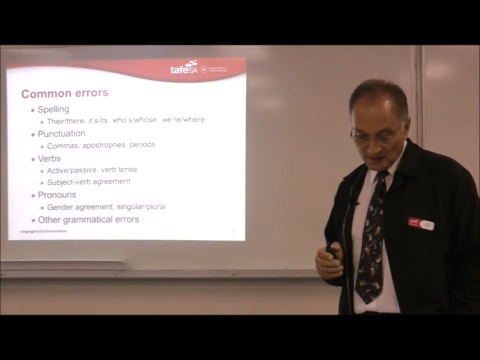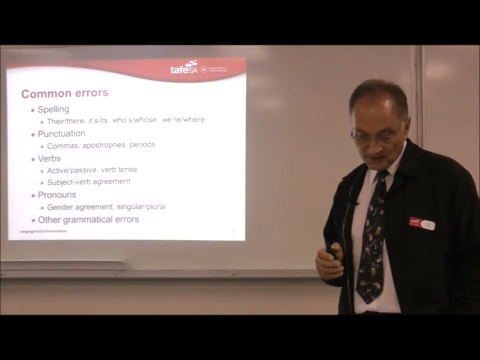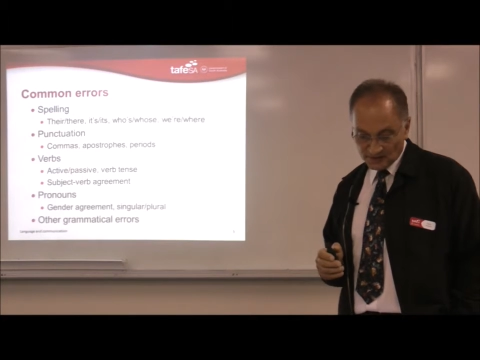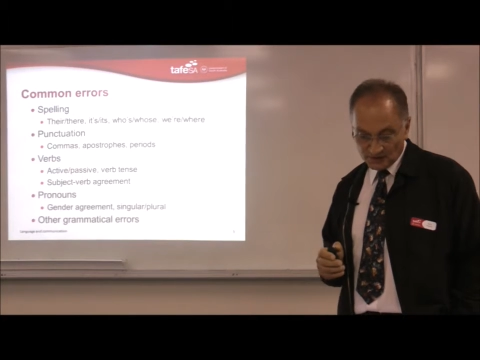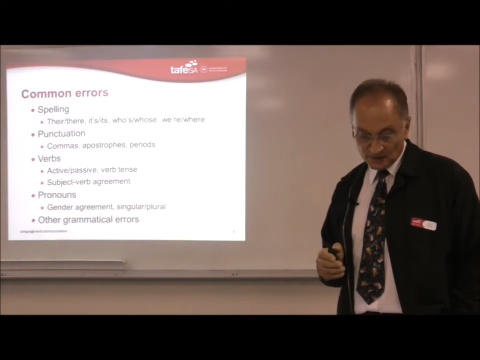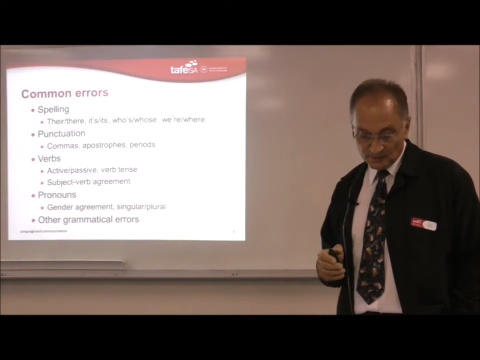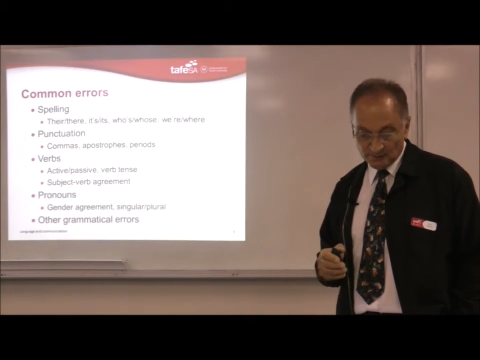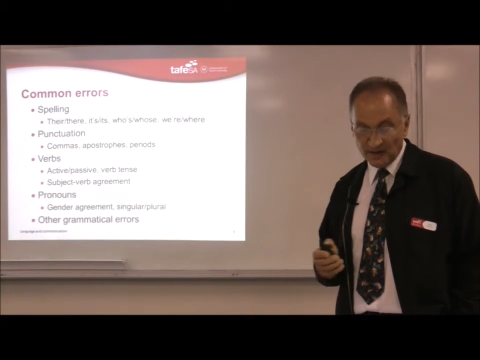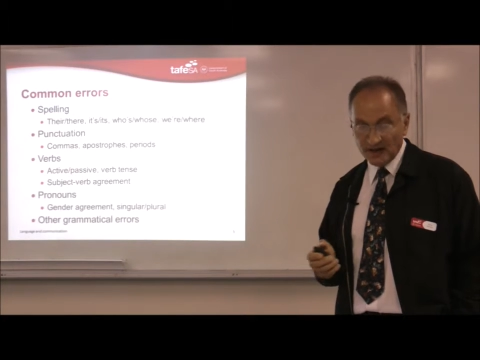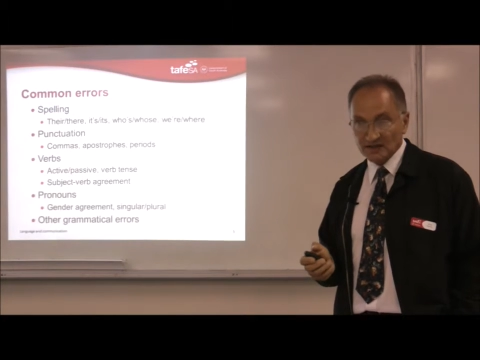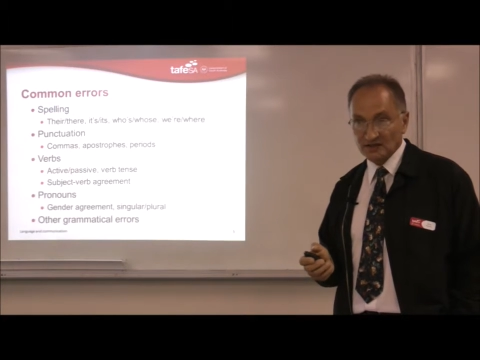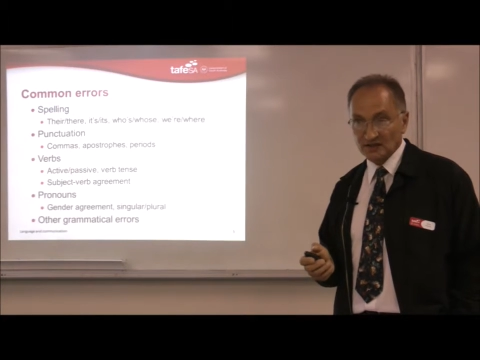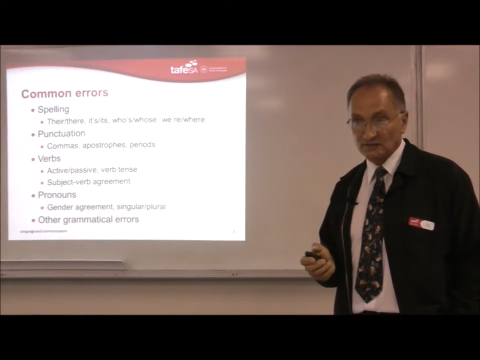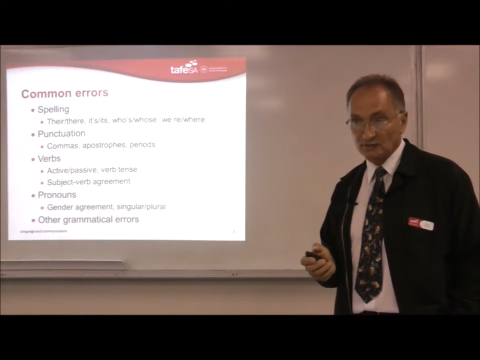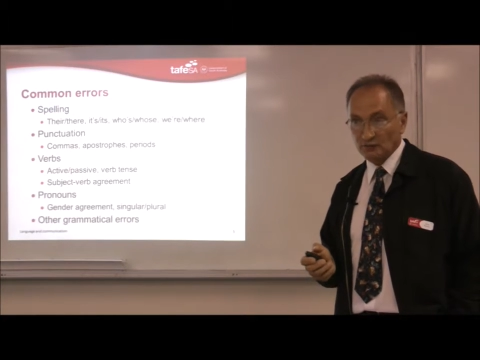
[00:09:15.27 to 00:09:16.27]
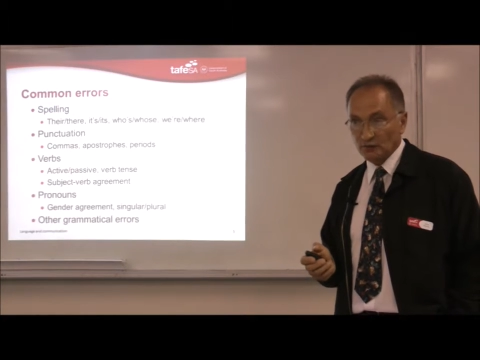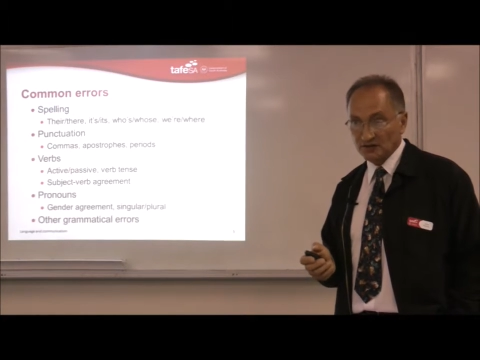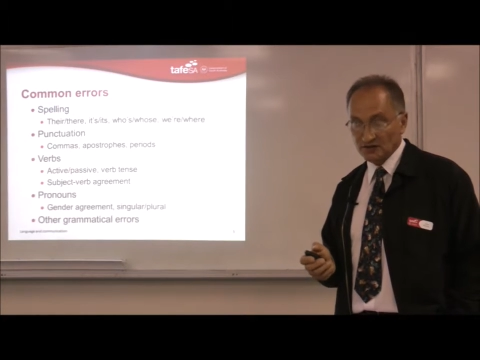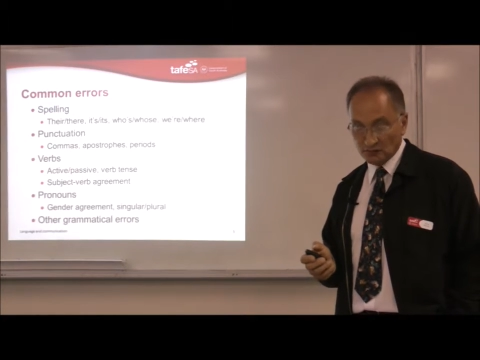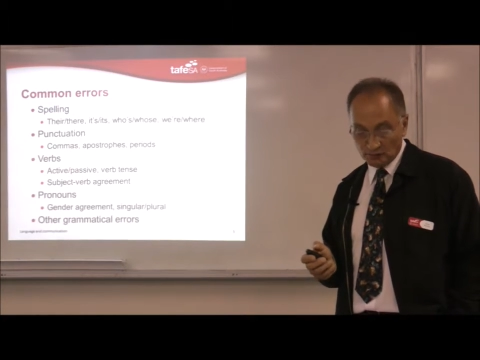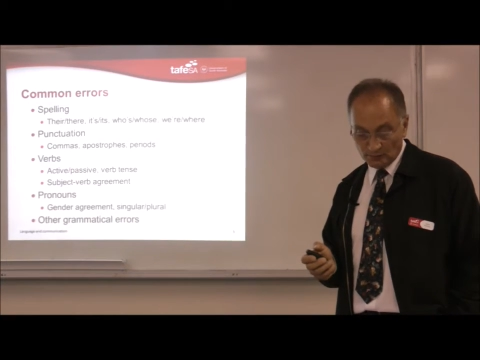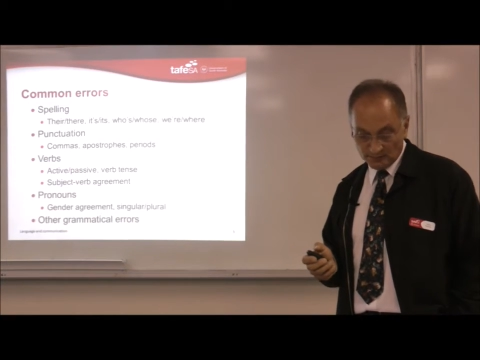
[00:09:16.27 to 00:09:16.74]
So passive
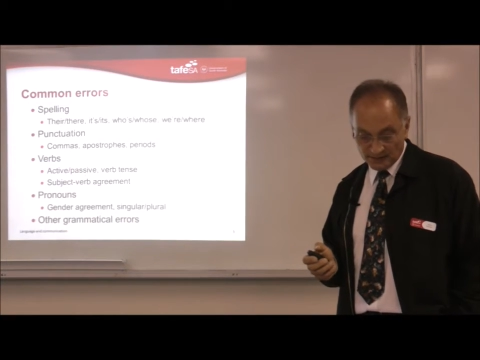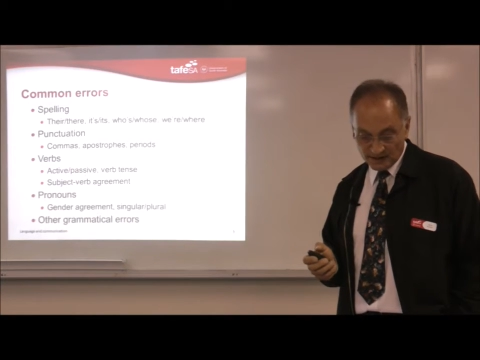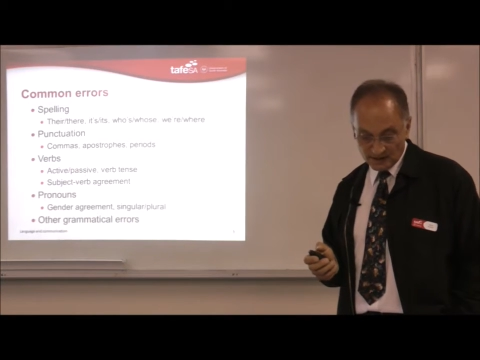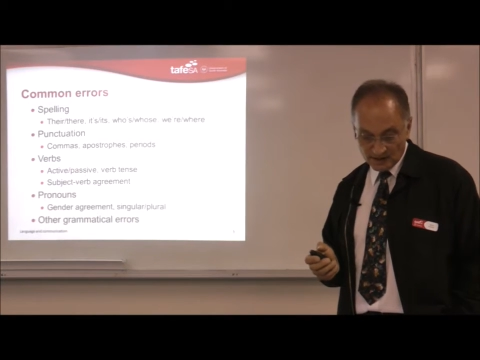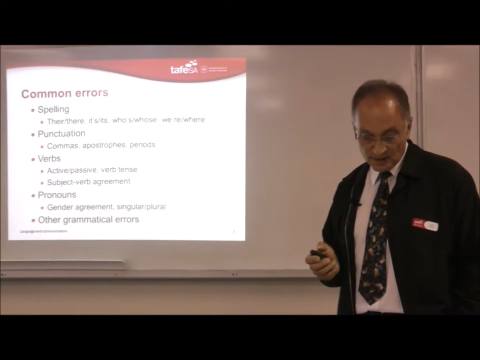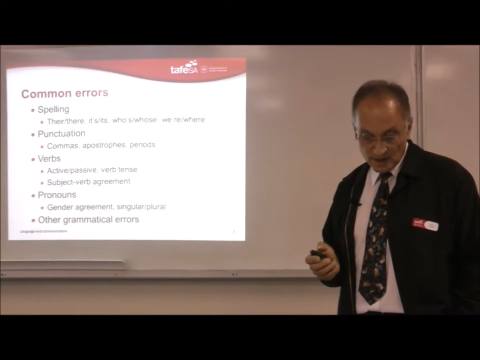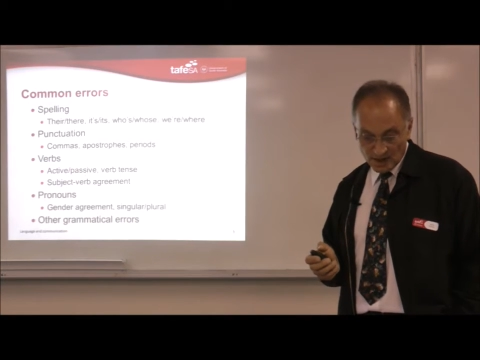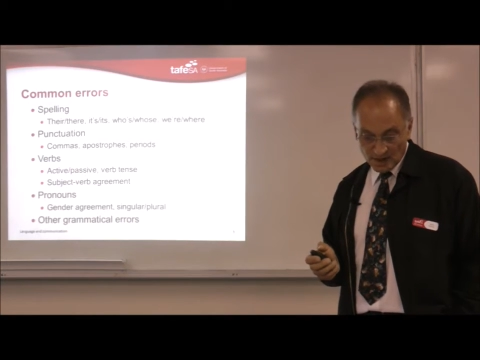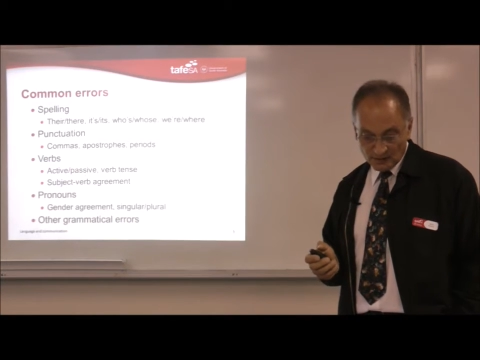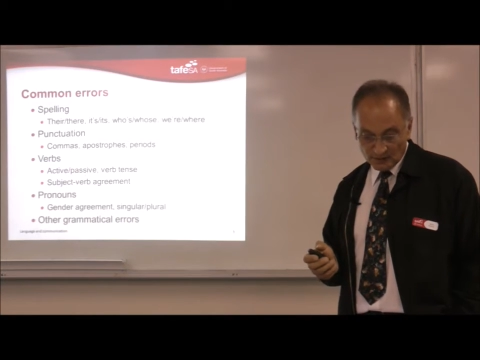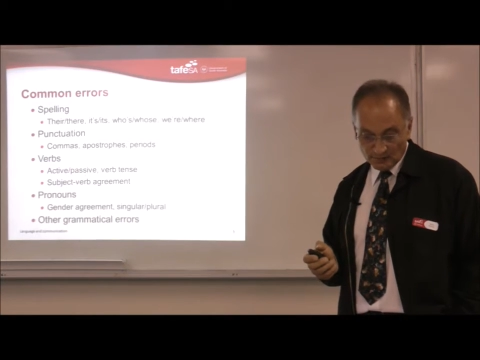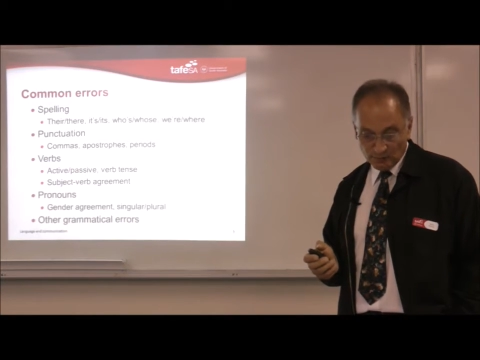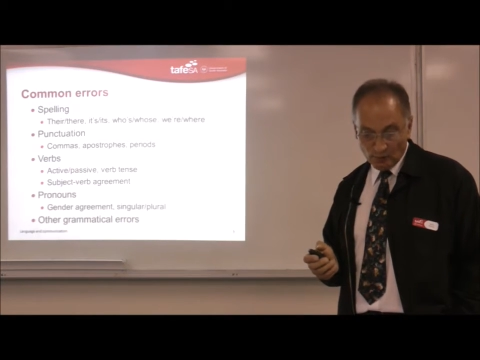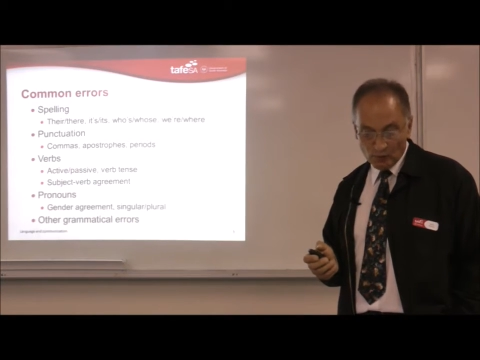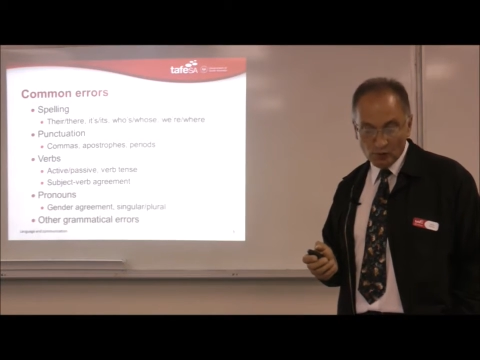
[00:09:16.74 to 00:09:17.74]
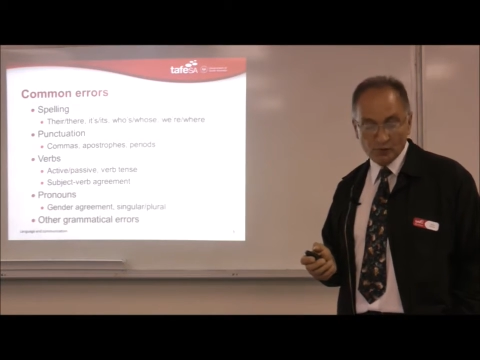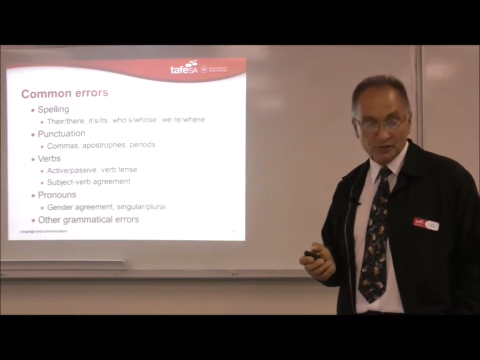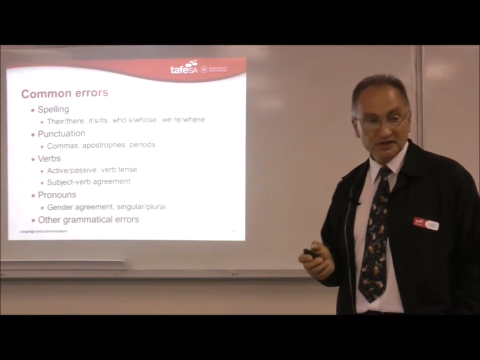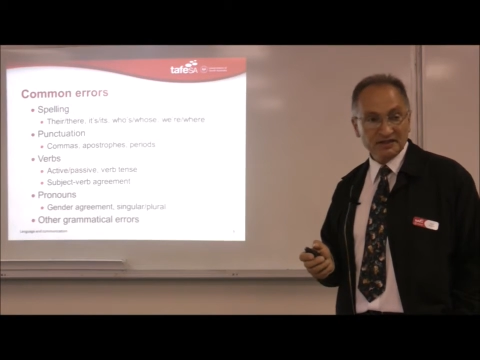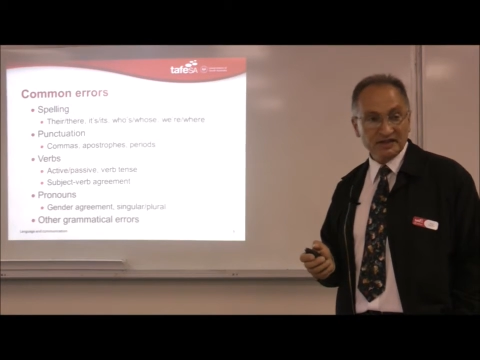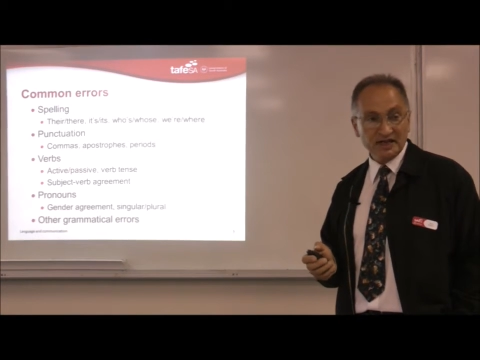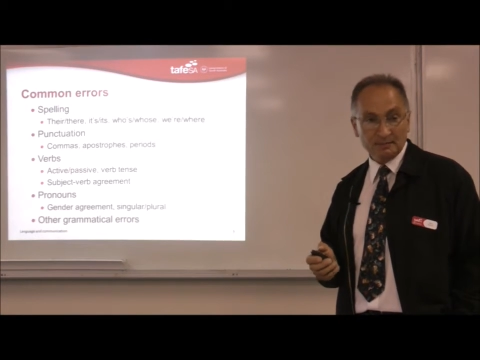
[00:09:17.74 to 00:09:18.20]
voice would be the ball
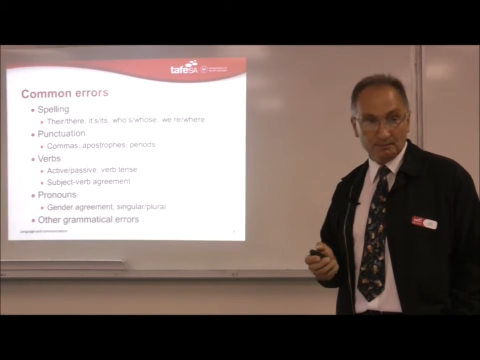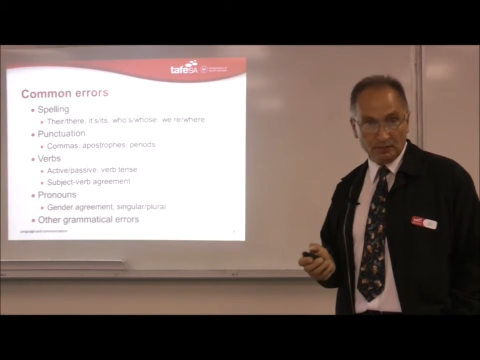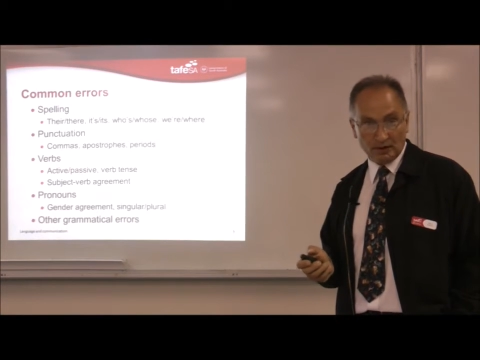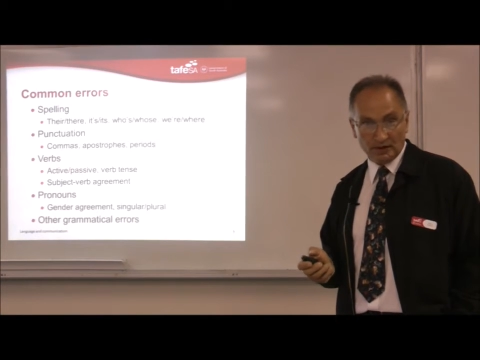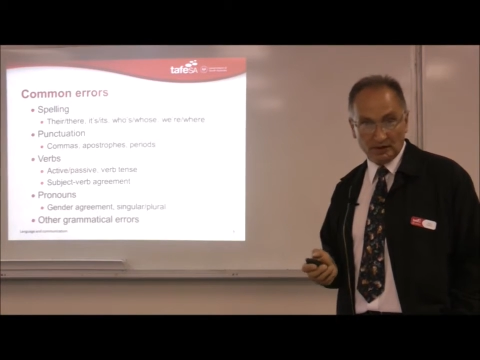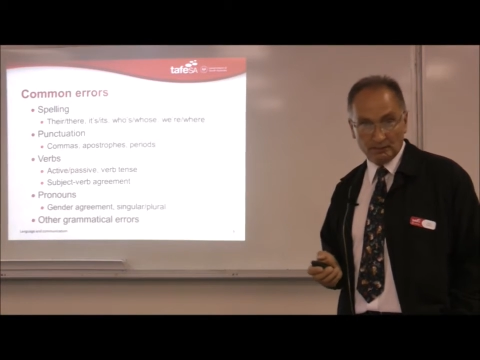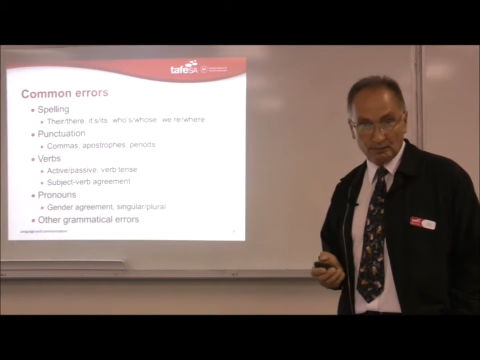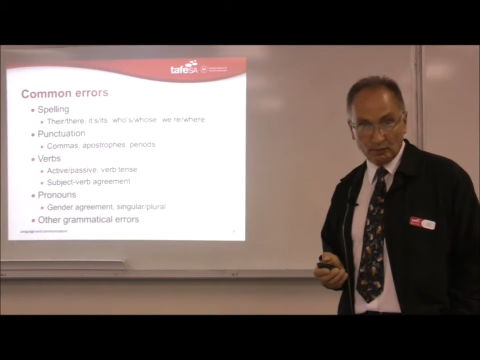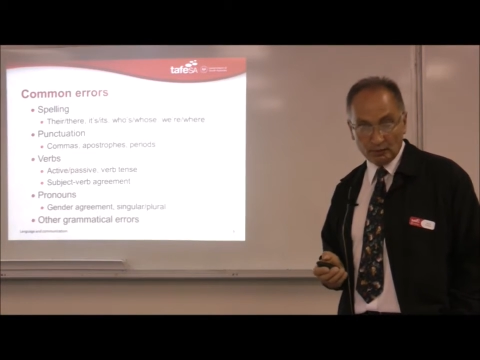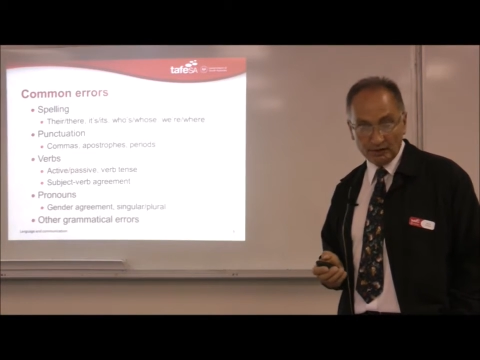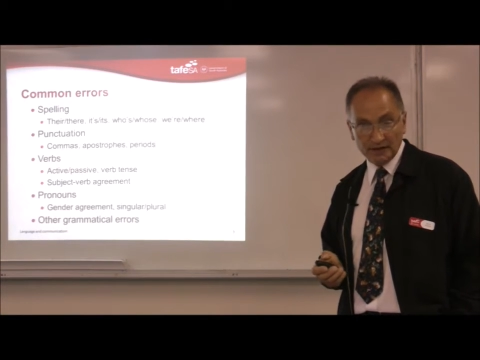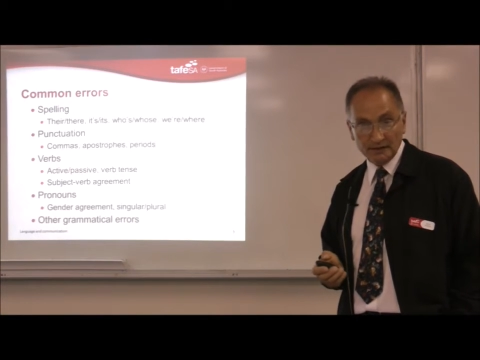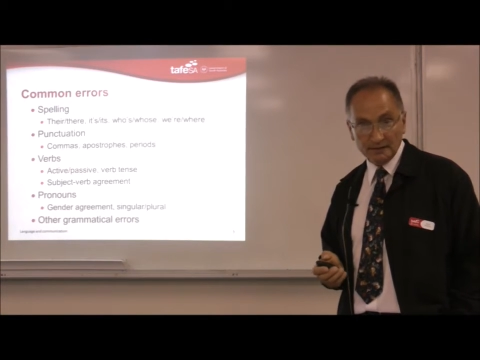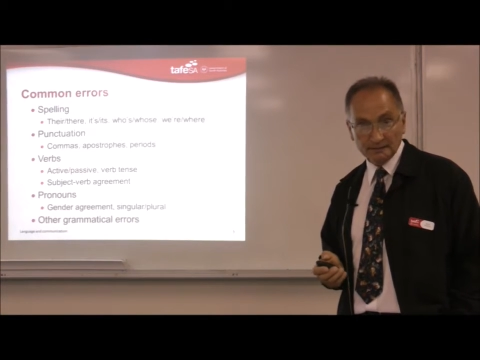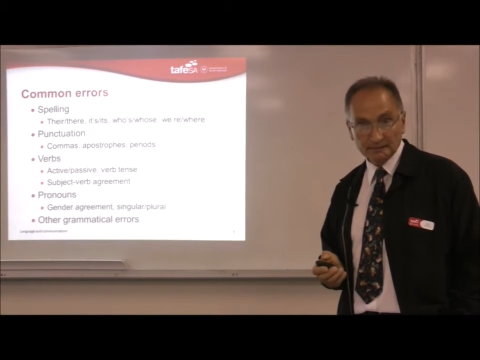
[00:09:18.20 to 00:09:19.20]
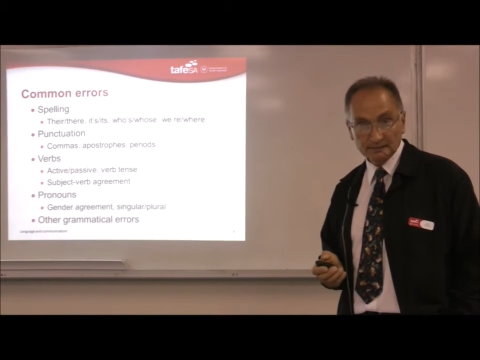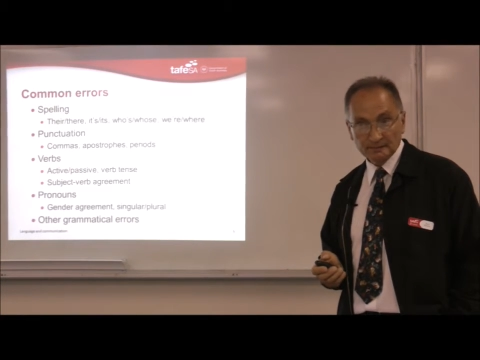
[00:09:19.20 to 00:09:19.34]
was kicked by the boy,